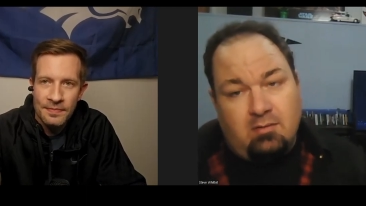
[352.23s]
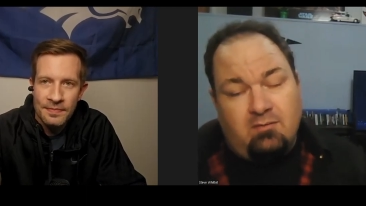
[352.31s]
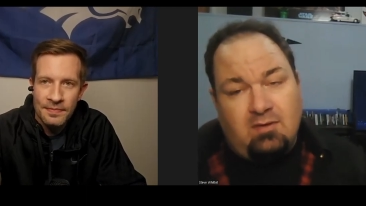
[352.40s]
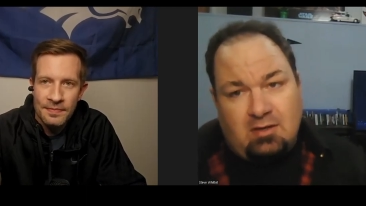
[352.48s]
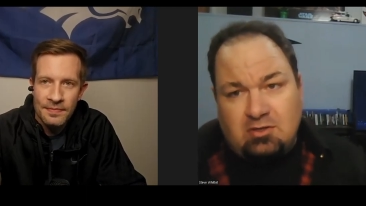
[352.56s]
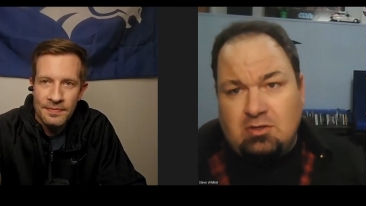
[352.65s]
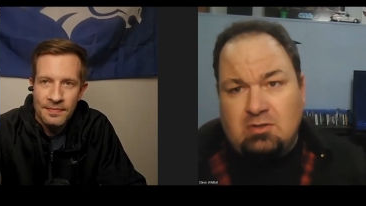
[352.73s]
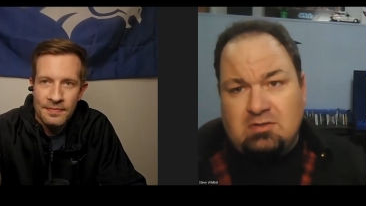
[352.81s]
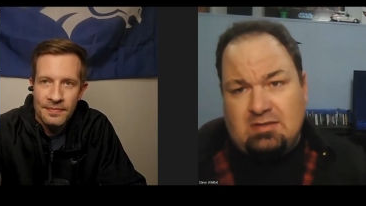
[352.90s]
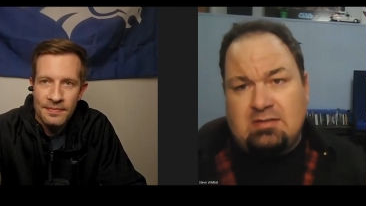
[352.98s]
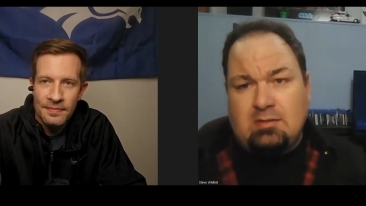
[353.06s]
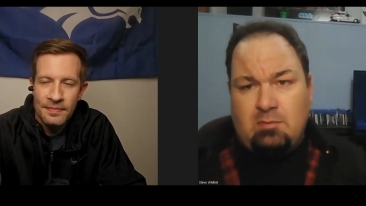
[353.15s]
Speaker 1: Fangio's
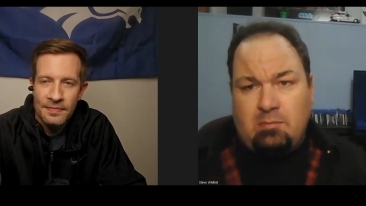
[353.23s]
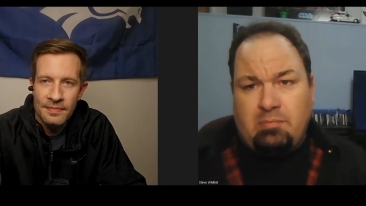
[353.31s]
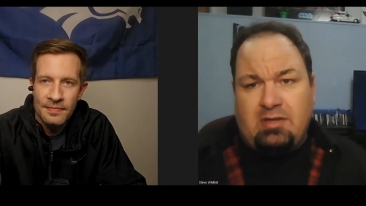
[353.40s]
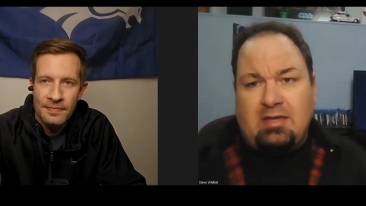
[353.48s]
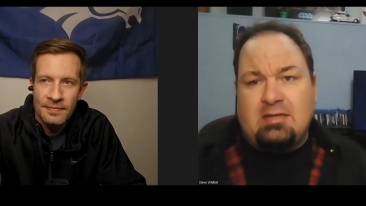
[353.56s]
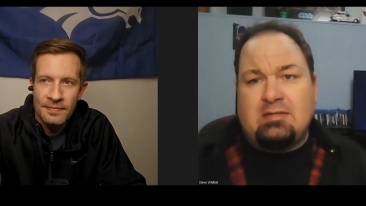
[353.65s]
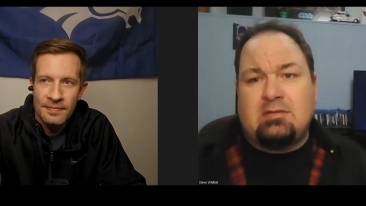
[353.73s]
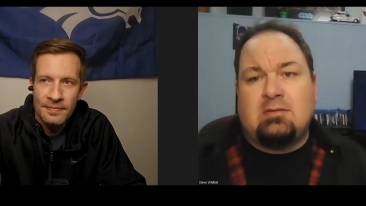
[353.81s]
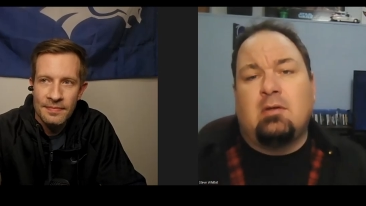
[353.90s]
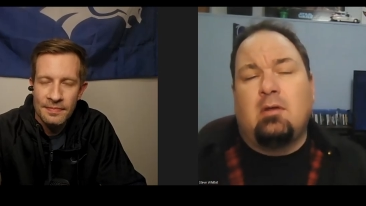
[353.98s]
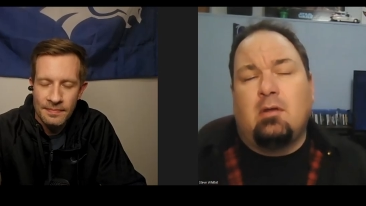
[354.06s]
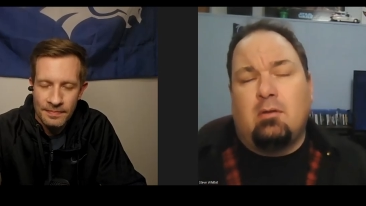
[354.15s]
system in
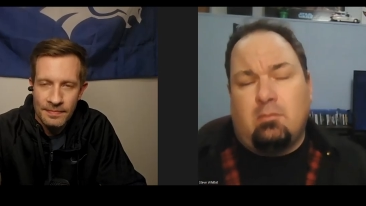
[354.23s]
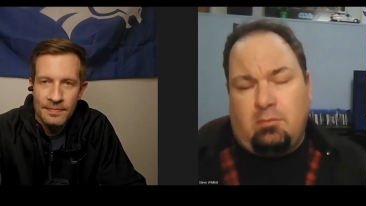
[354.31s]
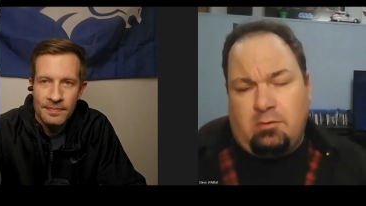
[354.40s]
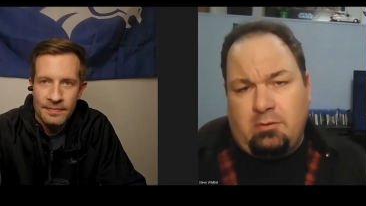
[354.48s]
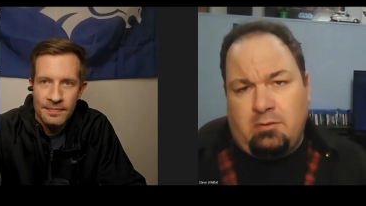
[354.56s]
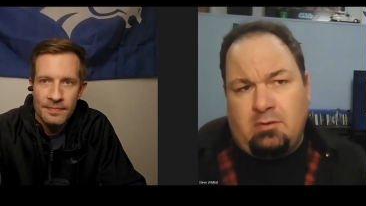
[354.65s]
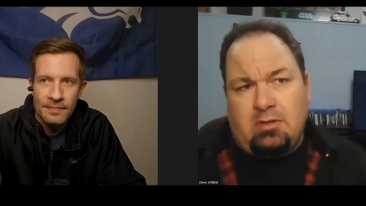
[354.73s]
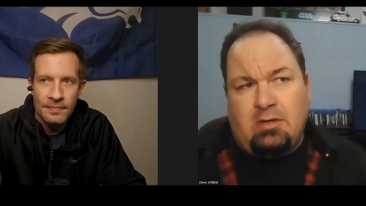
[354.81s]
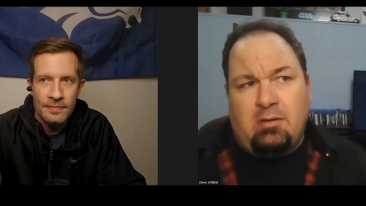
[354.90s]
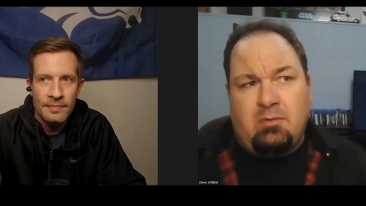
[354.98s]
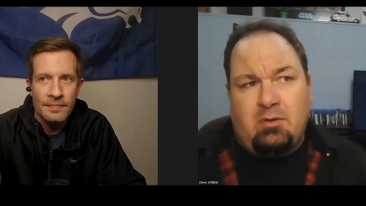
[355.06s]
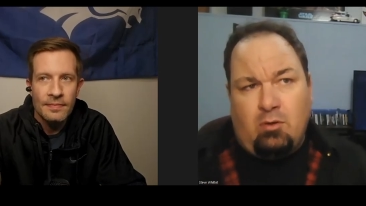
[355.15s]
place, learned
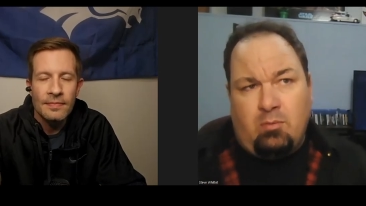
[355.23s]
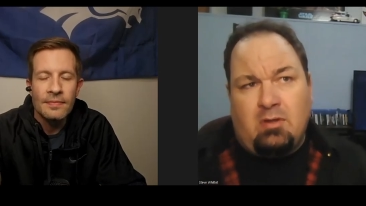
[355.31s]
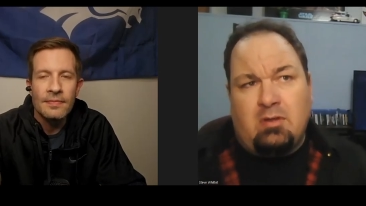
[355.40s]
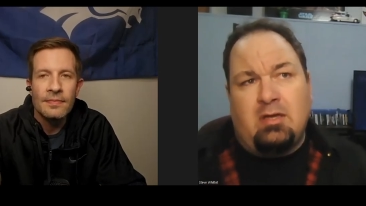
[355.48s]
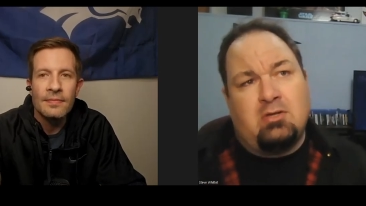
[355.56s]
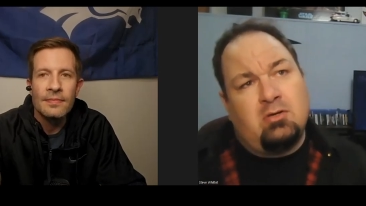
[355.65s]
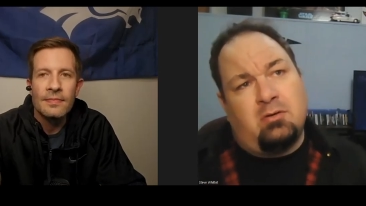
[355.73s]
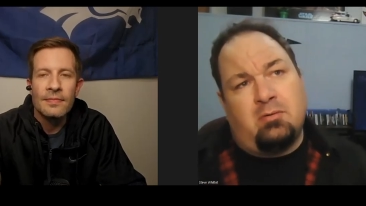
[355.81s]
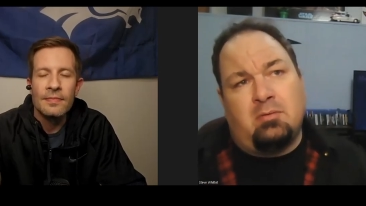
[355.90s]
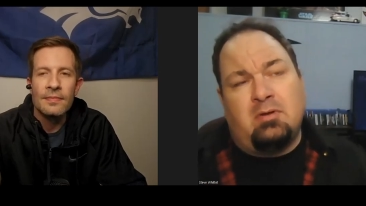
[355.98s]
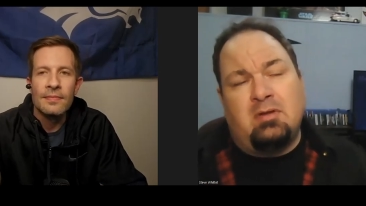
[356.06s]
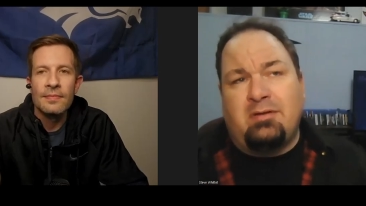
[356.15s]
um, the
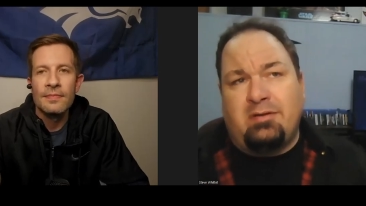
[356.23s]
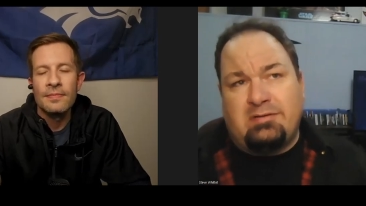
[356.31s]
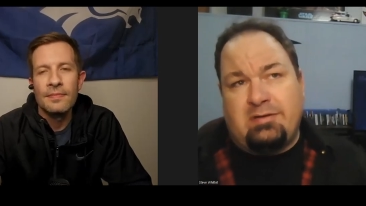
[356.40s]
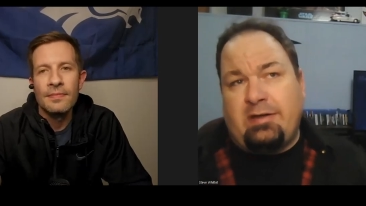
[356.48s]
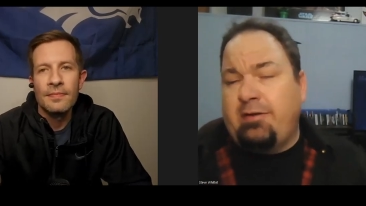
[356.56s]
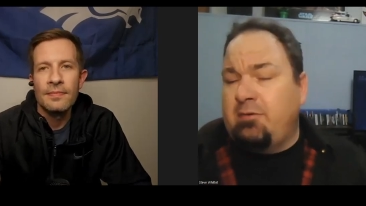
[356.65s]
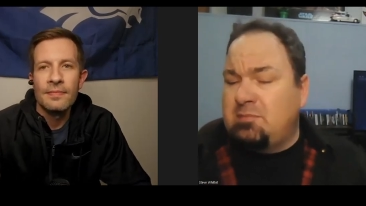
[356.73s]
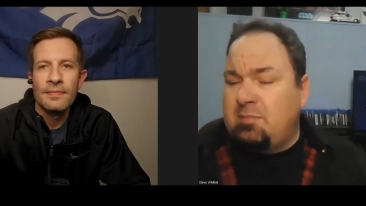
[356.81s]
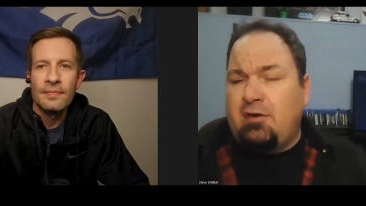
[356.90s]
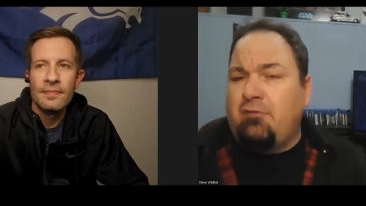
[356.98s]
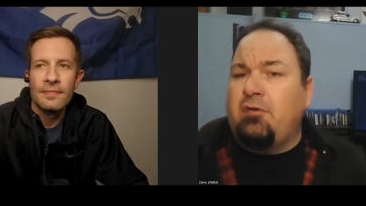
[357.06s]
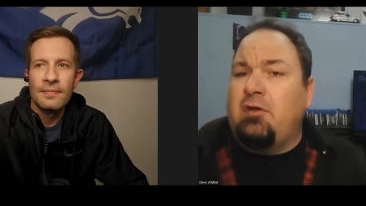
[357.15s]
nomenclature, and decided it was
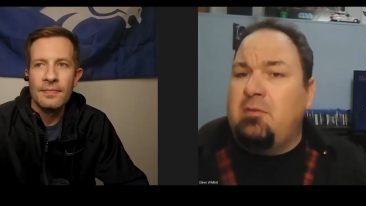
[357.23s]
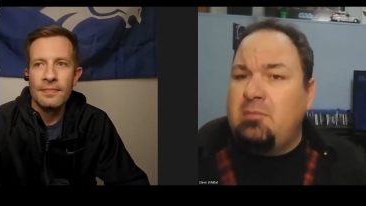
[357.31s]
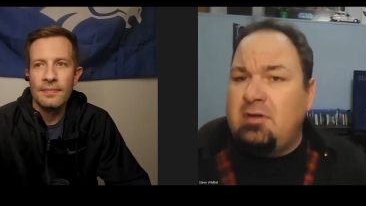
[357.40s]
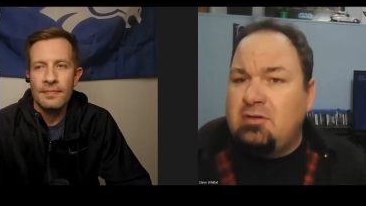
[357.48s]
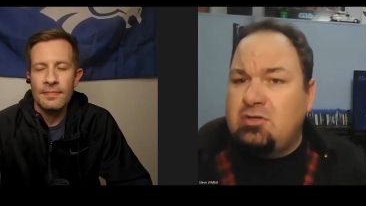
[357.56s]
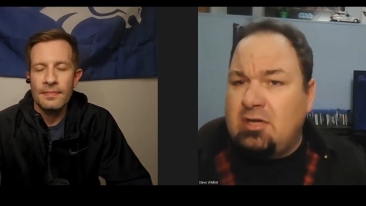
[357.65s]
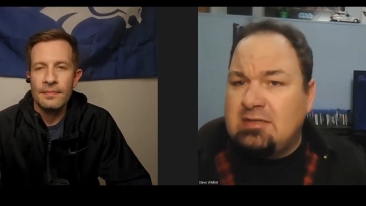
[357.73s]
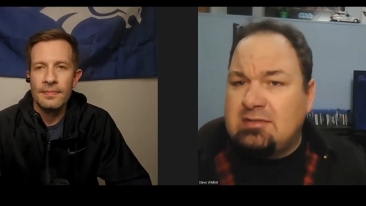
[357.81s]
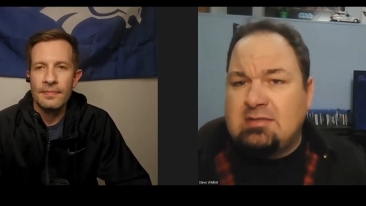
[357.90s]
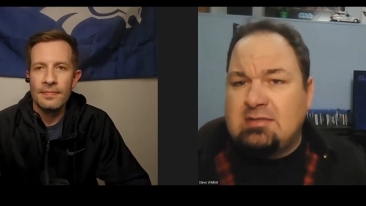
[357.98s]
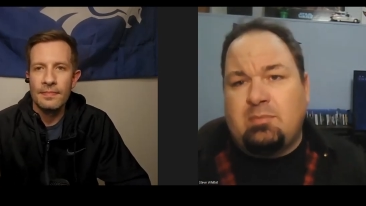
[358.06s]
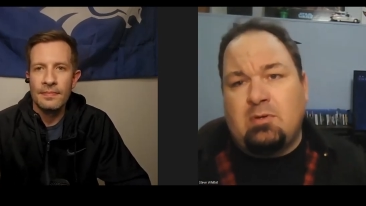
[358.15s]
better for him to adjust
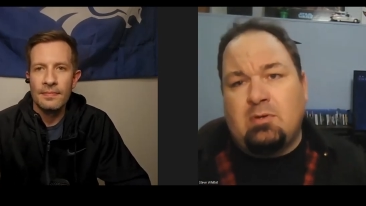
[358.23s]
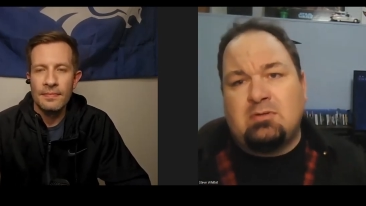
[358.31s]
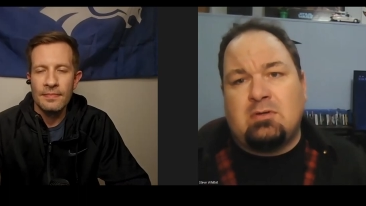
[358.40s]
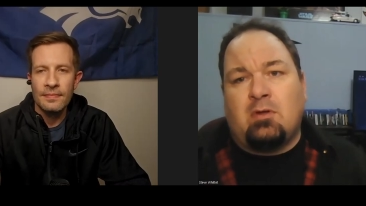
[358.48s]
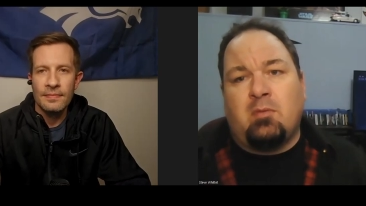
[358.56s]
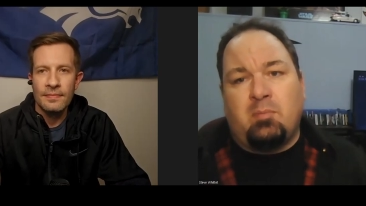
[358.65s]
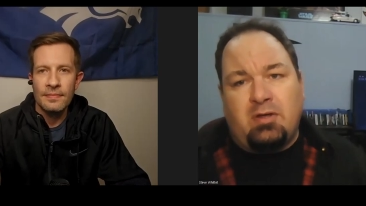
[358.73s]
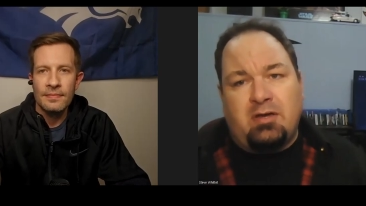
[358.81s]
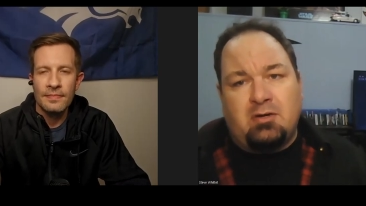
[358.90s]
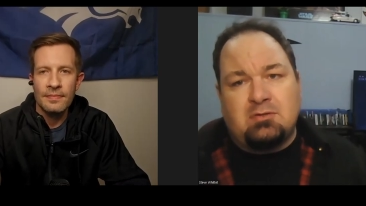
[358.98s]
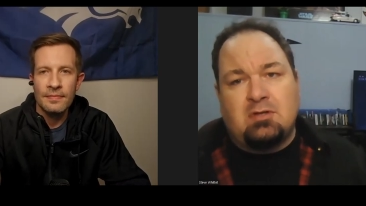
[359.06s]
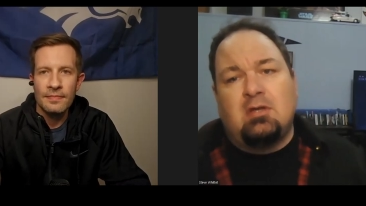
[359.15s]
as opposed to all the
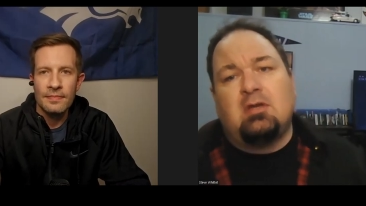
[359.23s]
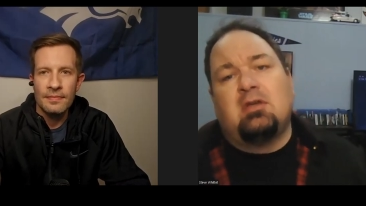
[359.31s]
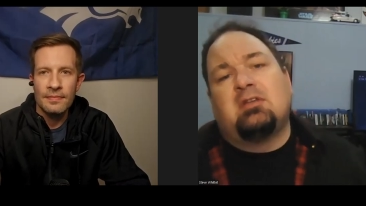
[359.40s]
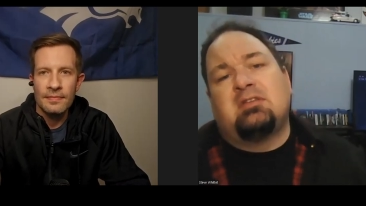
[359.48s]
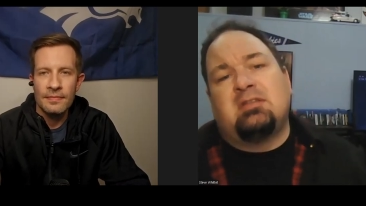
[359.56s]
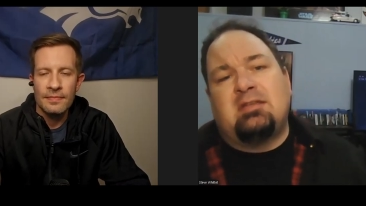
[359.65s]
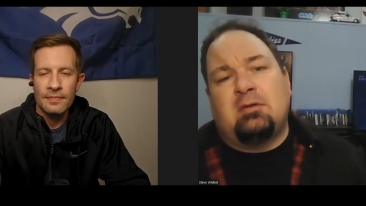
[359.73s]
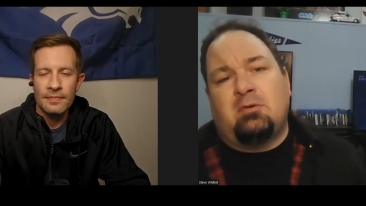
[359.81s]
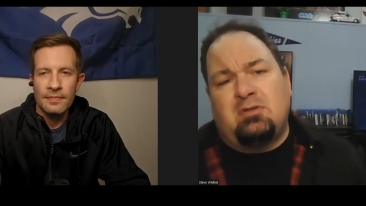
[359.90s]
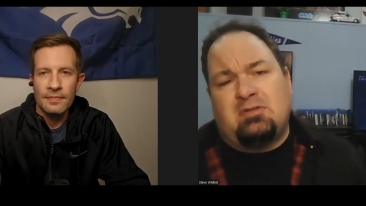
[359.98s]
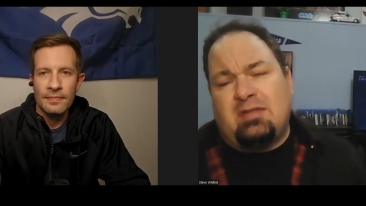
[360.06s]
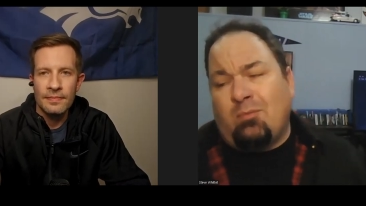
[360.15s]
players since they were
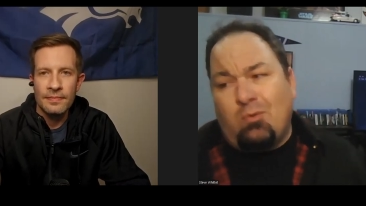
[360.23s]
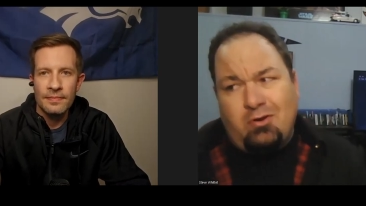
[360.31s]
used to that.